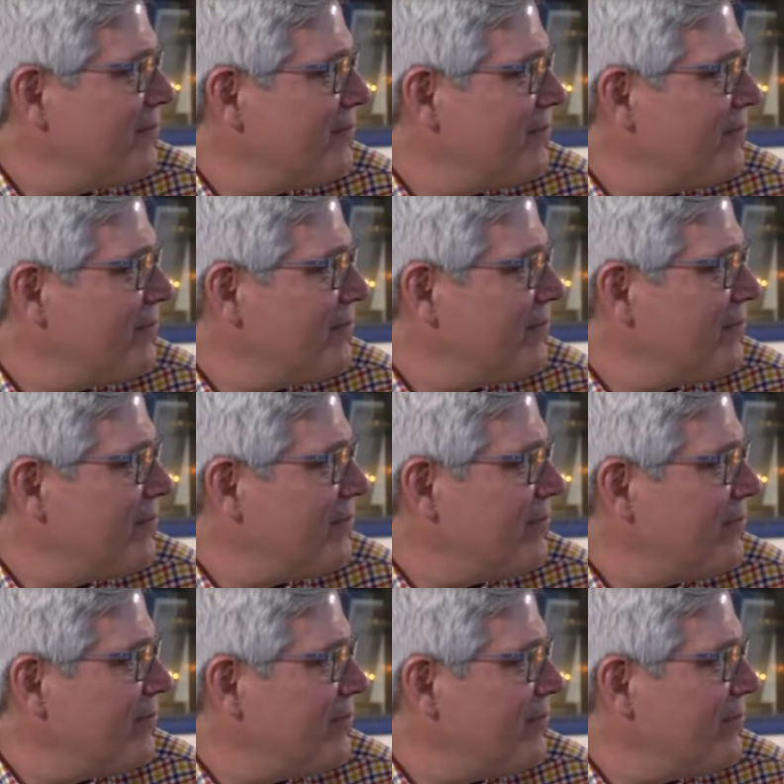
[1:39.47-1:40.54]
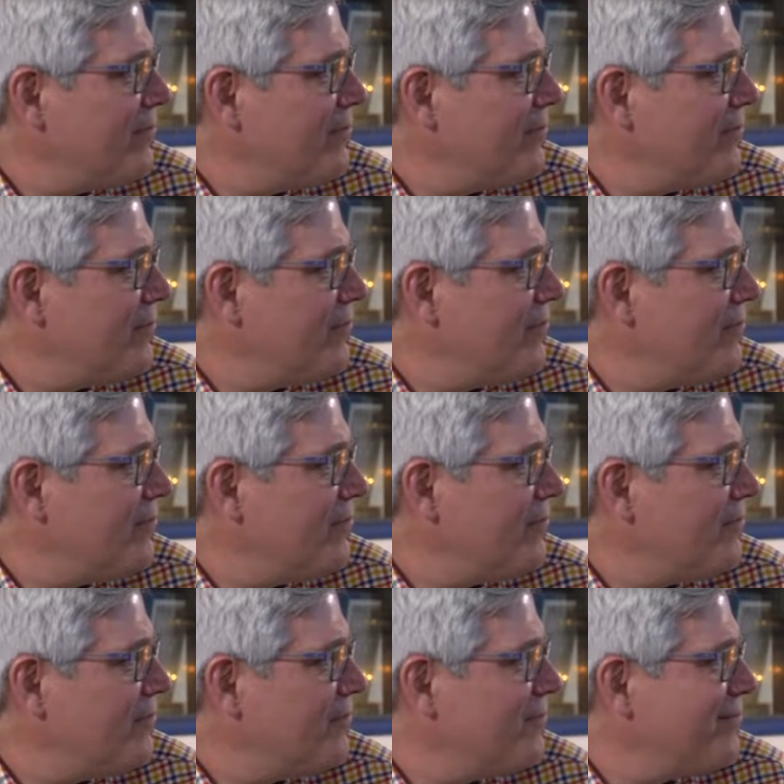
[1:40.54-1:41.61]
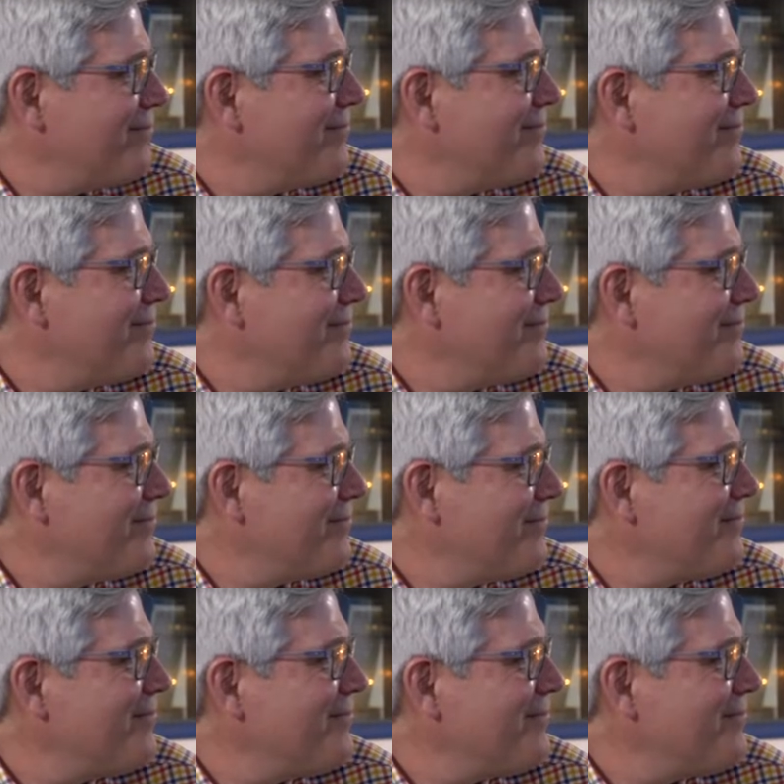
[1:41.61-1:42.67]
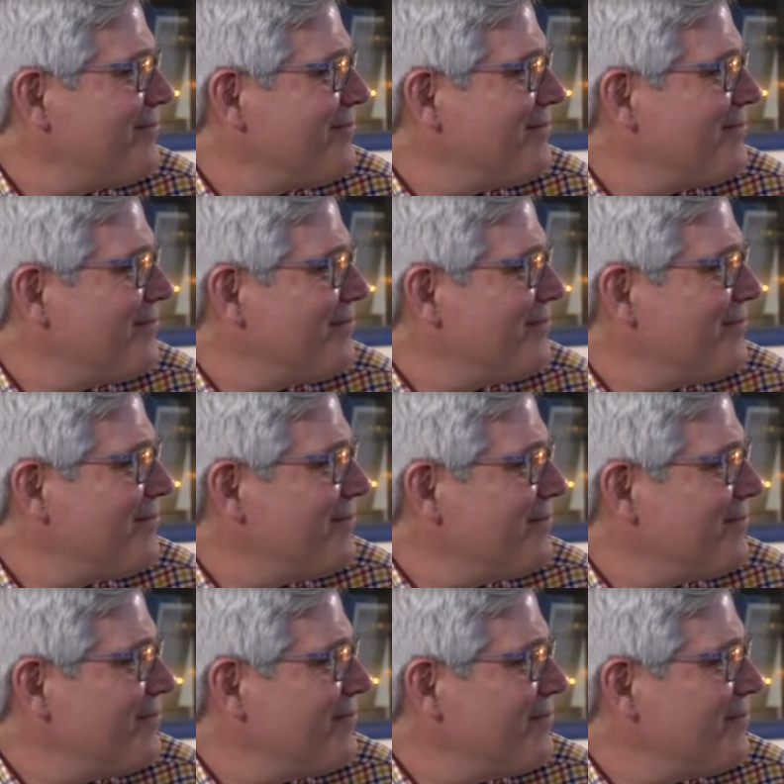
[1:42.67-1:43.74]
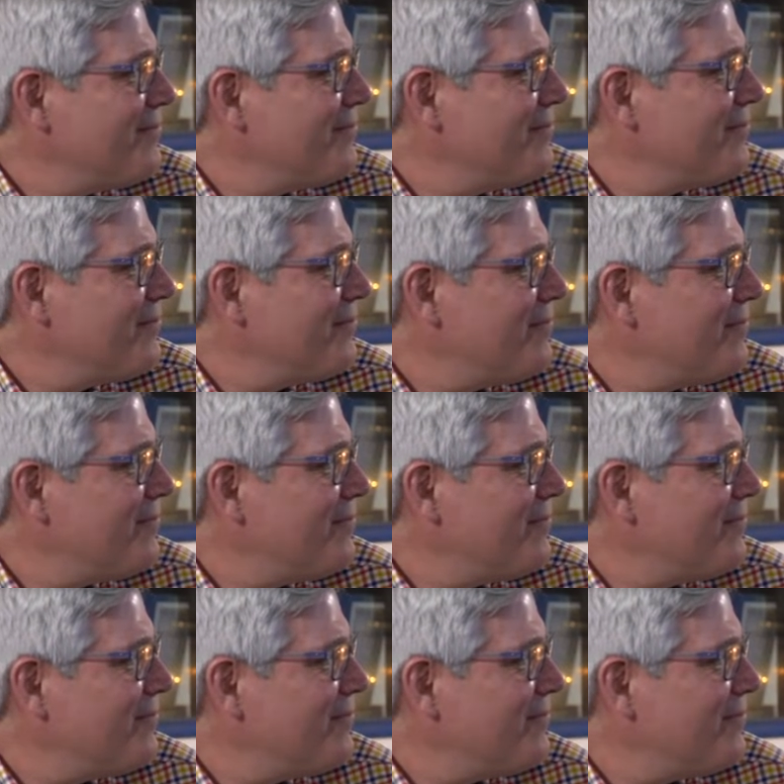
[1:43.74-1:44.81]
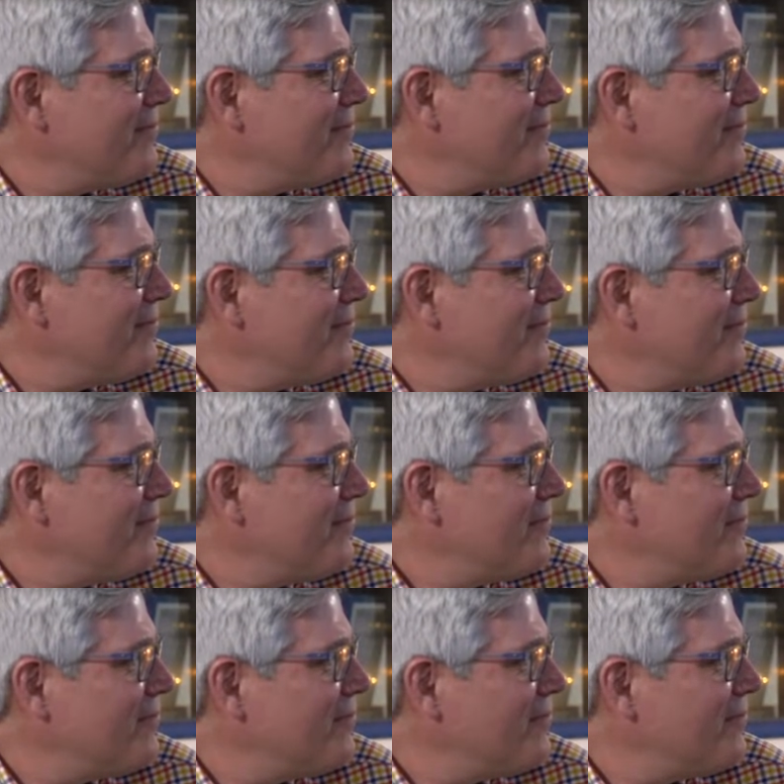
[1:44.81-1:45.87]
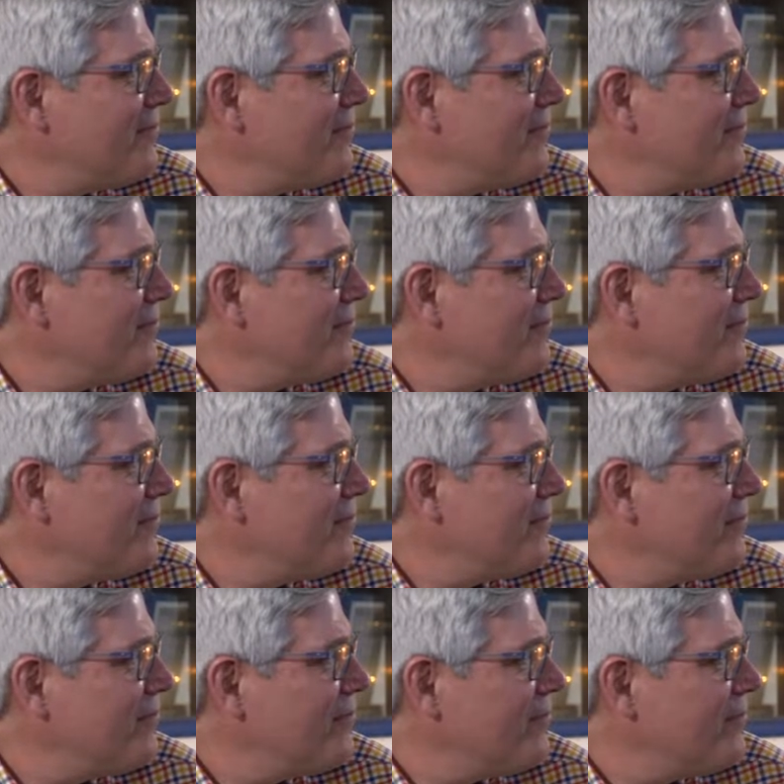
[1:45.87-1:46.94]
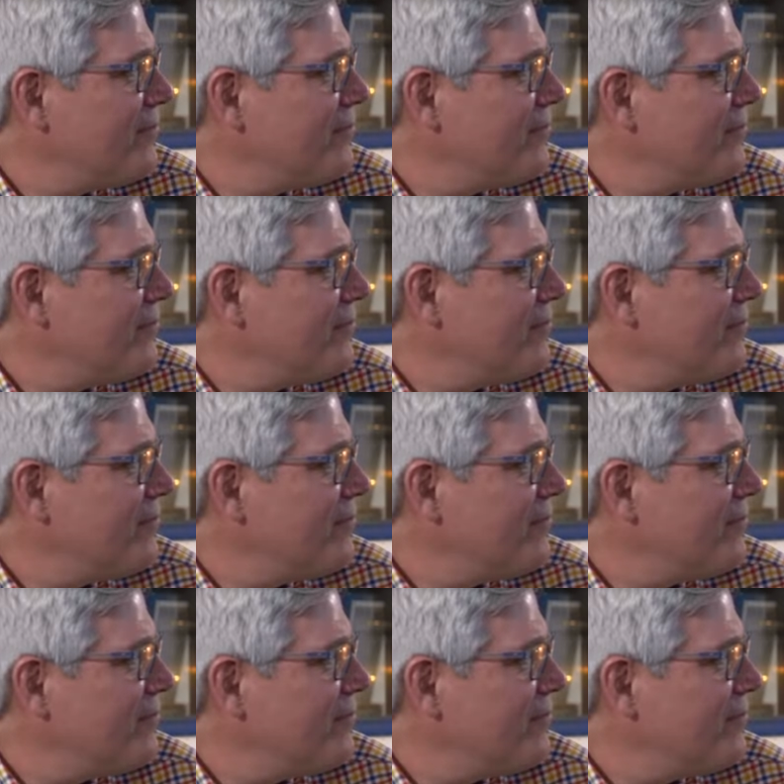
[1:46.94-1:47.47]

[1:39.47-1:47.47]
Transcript: No words are spoken by the person on screen.